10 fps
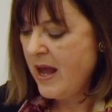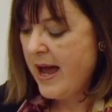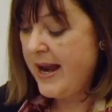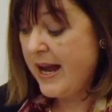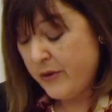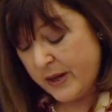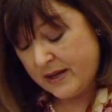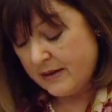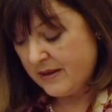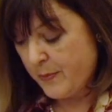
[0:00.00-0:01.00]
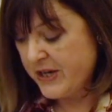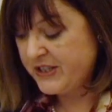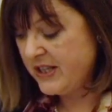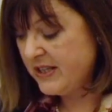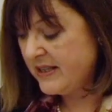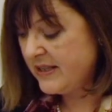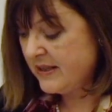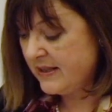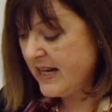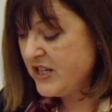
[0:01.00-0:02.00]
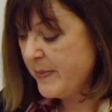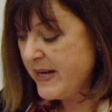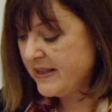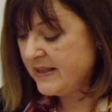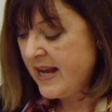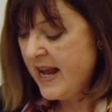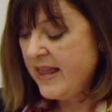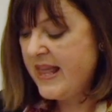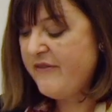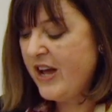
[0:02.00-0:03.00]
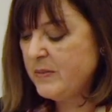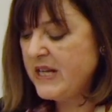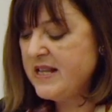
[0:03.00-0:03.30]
And echoing the president's sentiments, they've helped